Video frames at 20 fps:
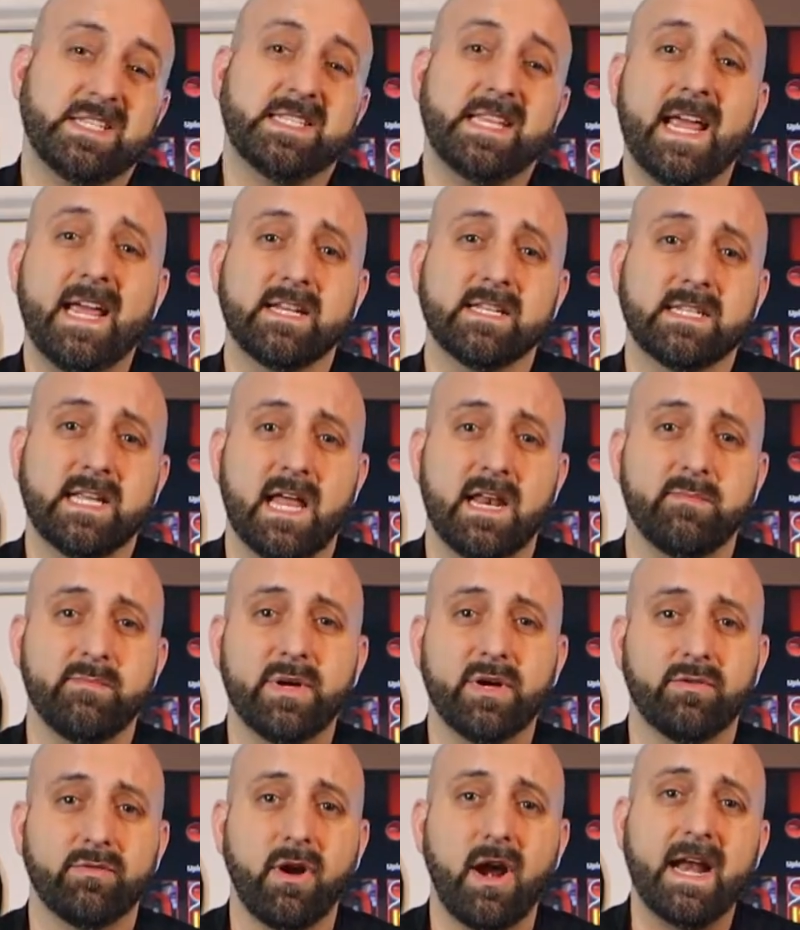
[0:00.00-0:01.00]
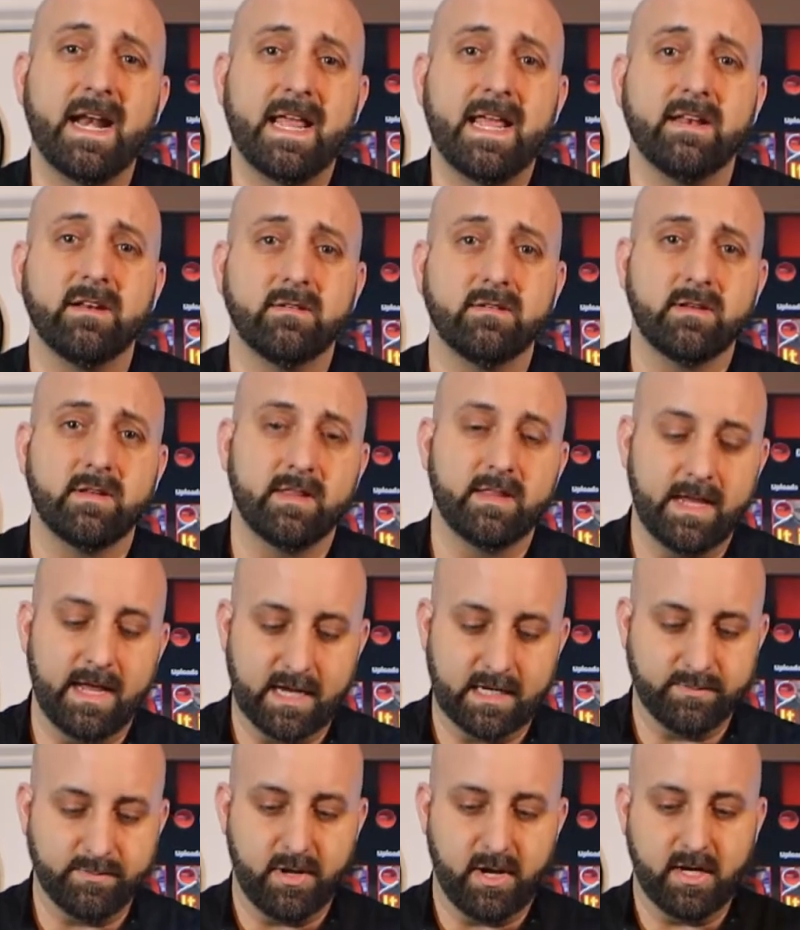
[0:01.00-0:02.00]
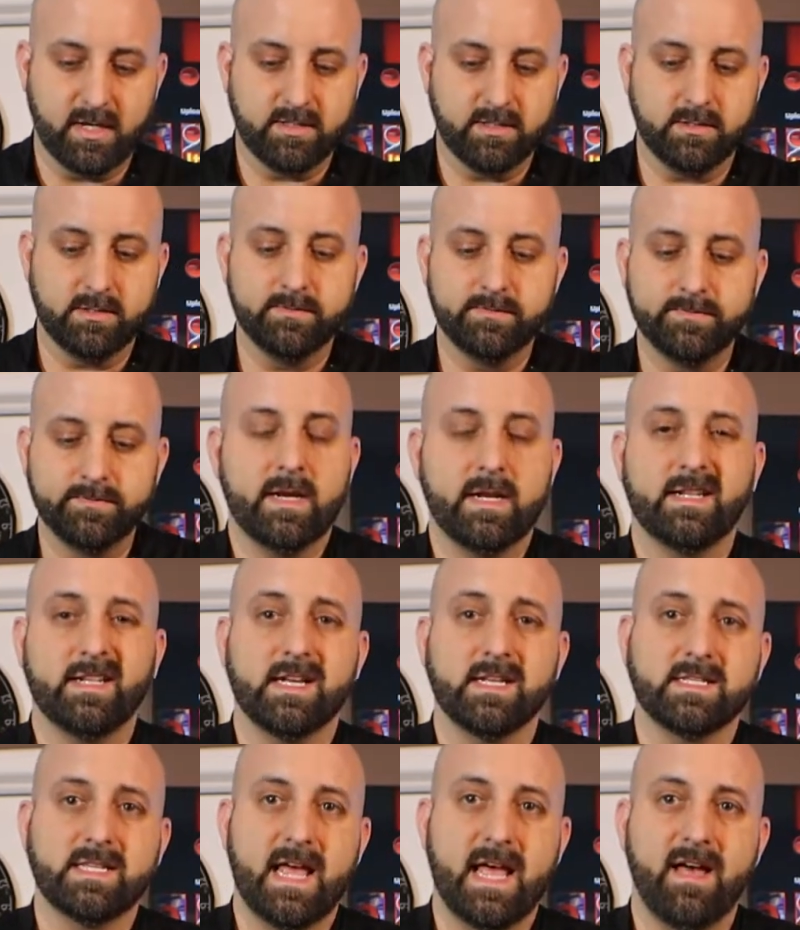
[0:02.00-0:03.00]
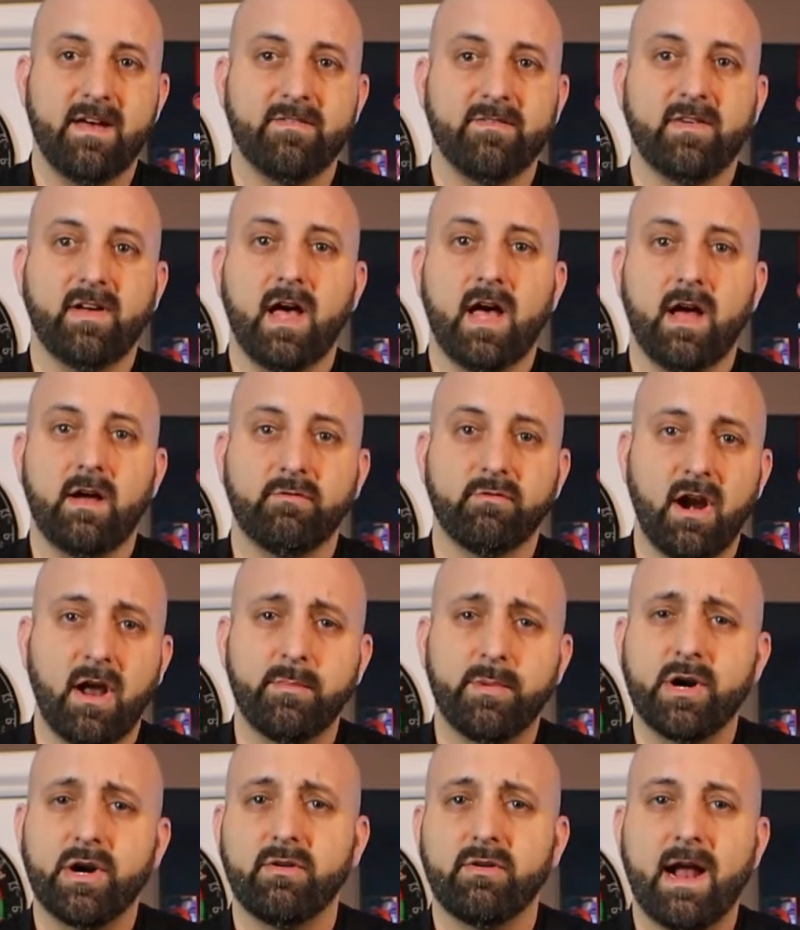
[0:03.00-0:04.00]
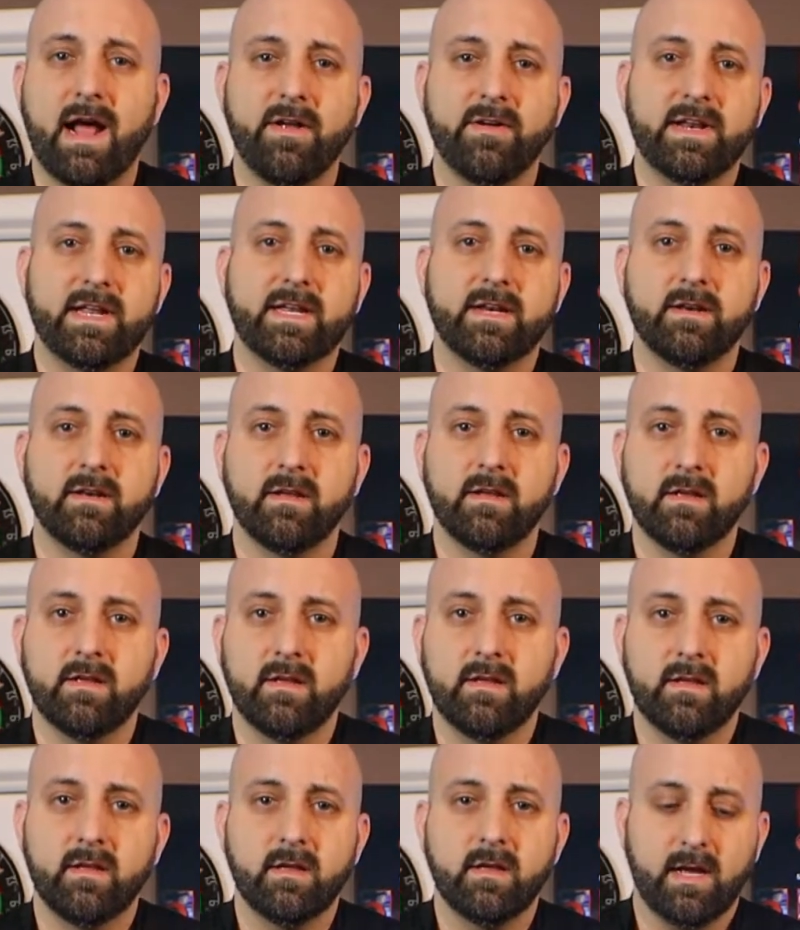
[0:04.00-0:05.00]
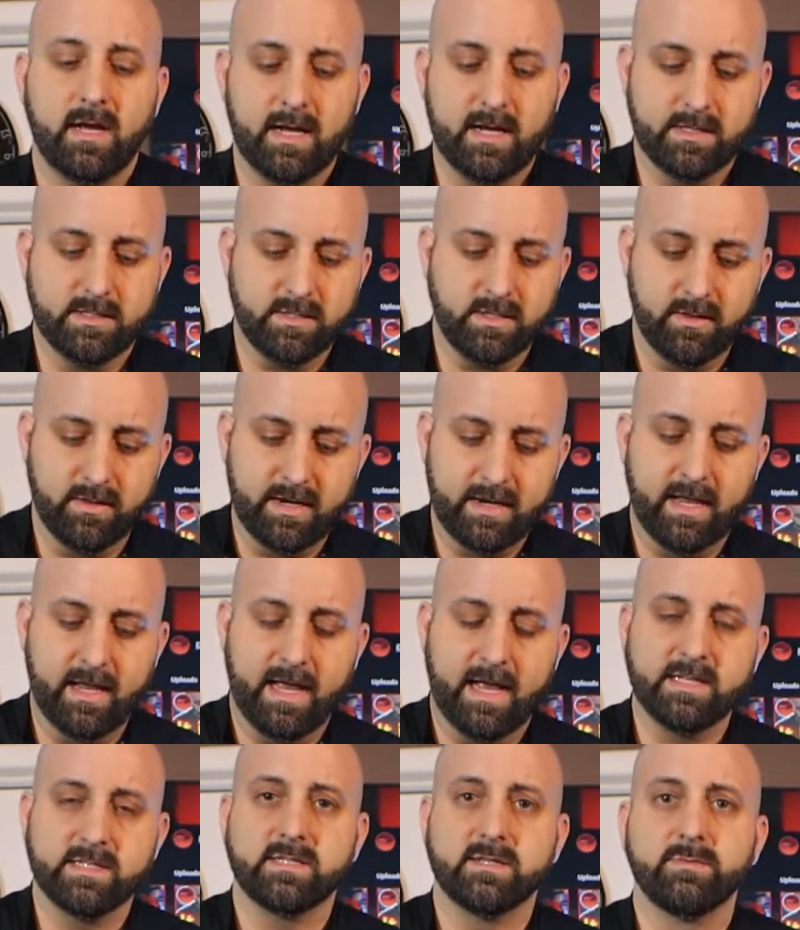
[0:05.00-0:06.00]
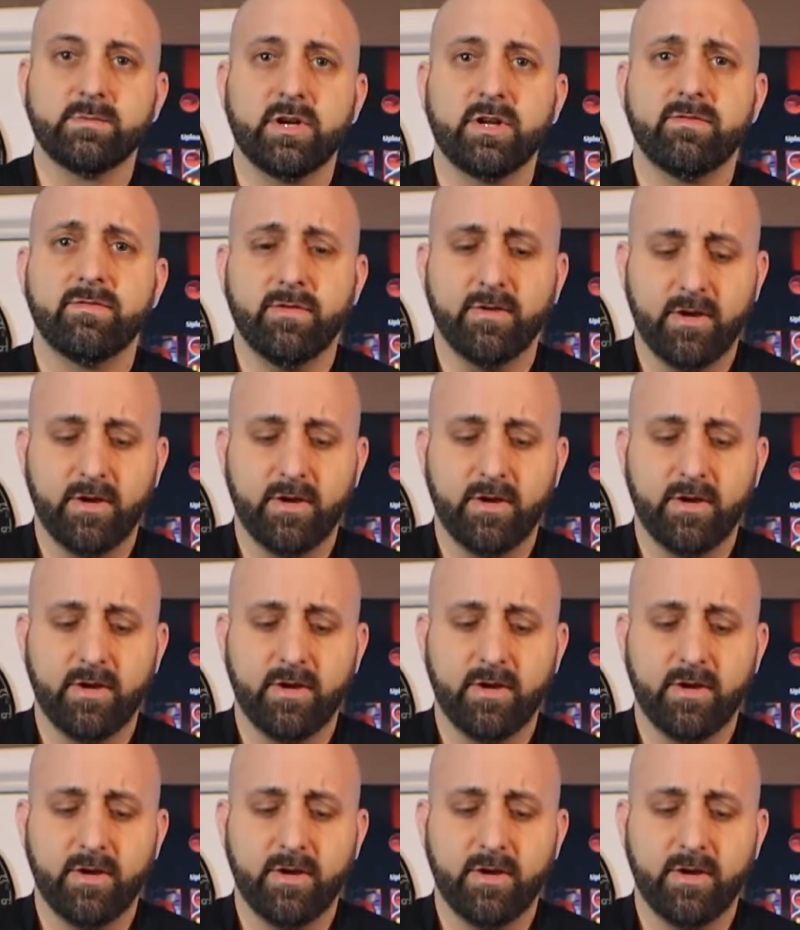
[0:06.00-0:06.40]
stand is kind of built right into the Xbox. And it does have rubber around it so that it has some good